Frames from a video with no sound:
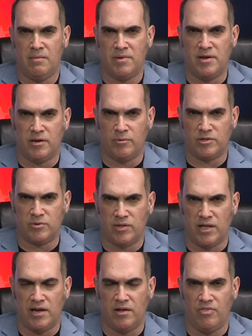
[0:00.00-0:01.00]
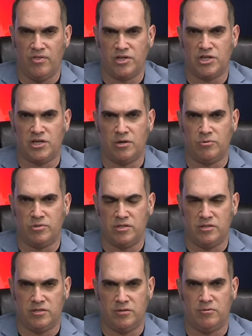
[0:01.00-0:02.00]
but you can always rely on this show to
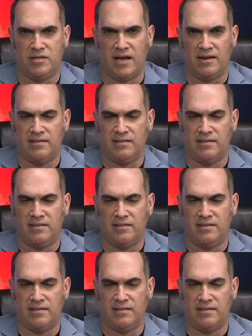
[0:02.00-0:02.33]
do that.